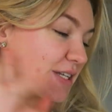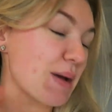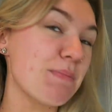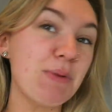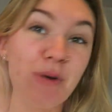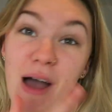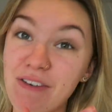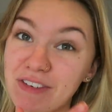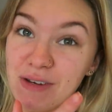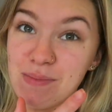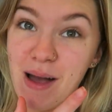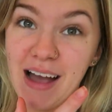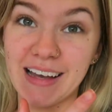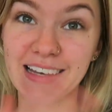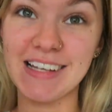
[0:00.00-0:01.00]
a Boo Avenue
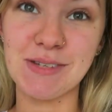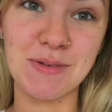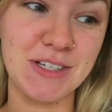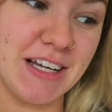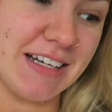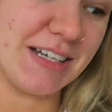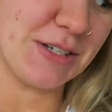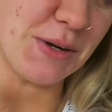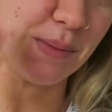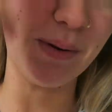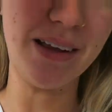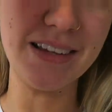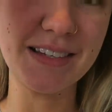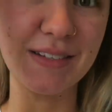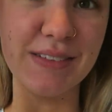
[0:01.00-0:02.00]
package which I need to
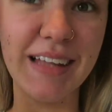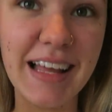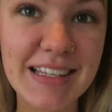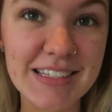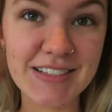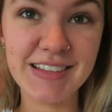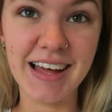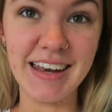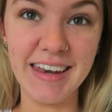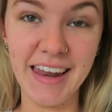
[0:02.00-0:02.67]
open, so let's do that